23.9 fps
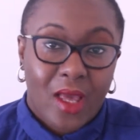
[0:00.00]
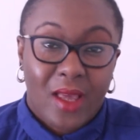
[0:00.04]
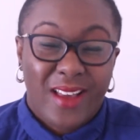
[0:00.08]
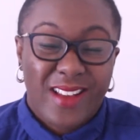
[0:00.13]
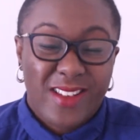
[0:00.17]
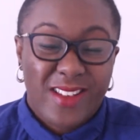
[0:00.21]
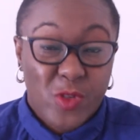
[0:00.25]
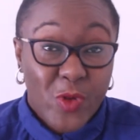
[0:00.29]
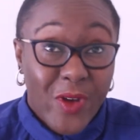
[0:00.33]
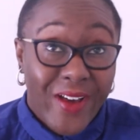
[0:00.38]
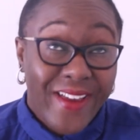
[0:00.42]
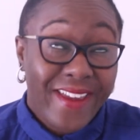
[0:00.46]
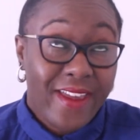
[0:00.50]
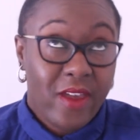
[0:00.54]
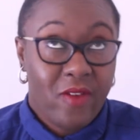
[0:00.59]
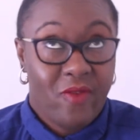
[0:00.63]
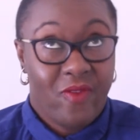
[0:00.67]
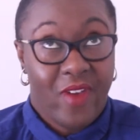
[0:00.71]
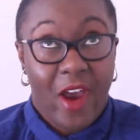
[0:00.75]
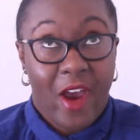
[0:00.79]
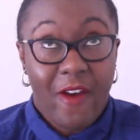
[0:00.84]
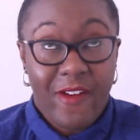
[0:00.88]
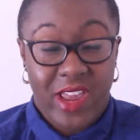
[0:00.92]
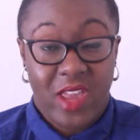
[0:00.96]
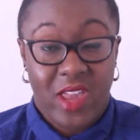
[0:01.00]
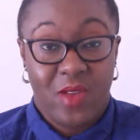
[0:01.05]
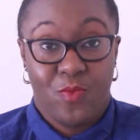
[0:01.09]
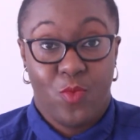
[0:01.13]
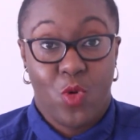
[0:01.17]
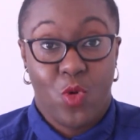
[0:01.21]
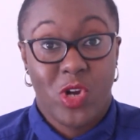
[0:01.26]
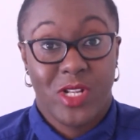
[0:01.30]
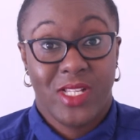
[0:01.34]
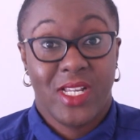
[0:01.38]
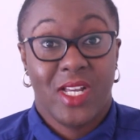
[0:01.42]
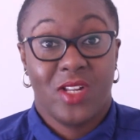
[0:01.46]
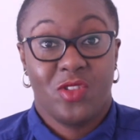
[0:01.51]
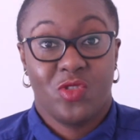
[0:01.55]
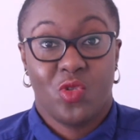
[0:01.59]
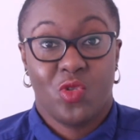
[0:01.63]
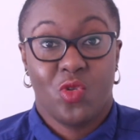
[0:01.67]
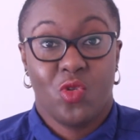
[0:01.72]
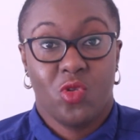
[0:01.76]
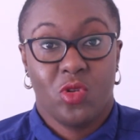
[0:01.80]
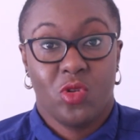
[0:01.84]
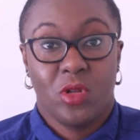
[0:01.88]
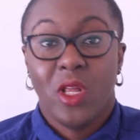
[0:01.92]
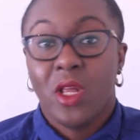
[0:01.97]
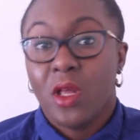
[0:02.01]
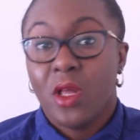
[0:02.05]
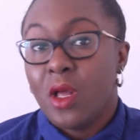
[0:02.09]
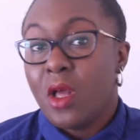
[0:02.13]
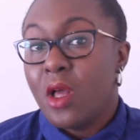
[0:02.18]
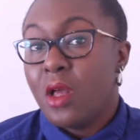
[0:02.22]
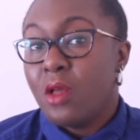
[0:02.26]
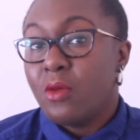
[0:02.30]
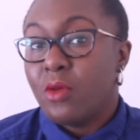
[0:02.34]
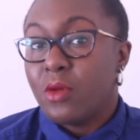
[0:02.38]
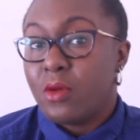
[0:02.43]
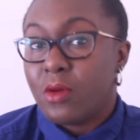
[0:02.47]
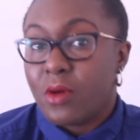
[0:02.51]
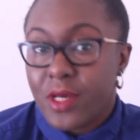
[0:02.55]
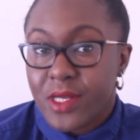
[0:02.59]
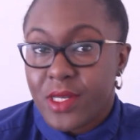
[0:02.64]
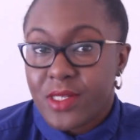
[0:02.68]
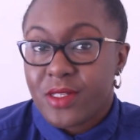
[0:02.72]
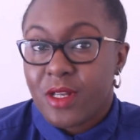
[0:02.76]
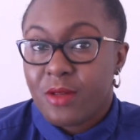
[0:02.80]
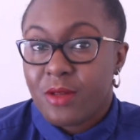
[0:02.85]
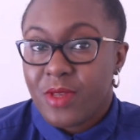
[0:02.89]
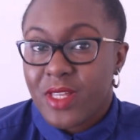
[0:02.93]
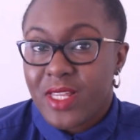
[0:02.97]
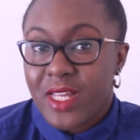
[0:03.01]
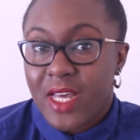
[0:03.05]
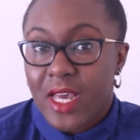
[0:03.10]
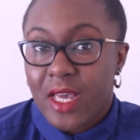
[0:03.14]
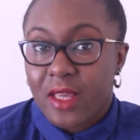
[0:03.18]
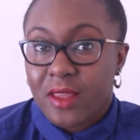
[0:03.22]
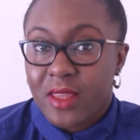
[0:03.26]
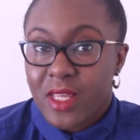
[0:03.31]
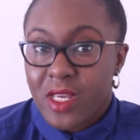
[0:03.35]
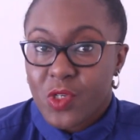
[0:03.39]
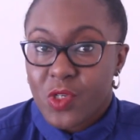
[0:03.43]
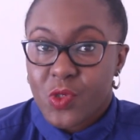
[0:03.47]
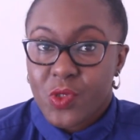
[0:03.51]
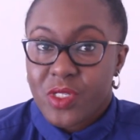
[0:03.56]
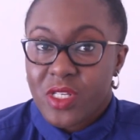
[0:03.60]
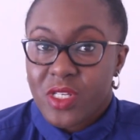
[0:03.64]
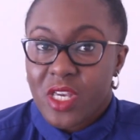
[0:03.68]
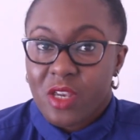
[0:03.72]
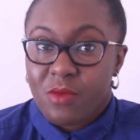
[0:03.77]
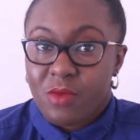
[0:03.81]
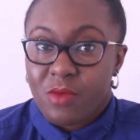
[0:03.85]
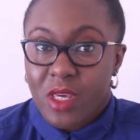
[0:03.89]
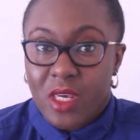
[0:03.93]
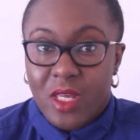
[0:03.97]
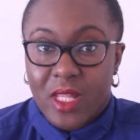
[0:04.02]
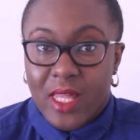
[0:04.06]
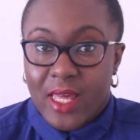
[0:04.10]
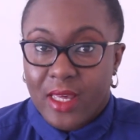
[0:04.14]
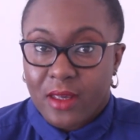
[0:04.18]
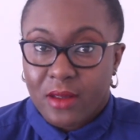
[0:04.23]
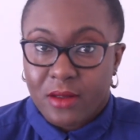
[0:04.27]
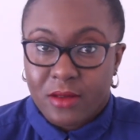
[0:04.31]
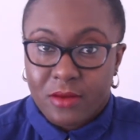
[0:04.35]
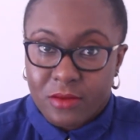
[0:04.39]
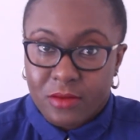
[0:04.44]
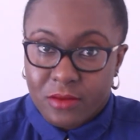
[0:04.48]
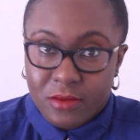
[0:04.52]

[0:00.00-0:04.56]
It's not a very important goal, or it's something that I think should take me like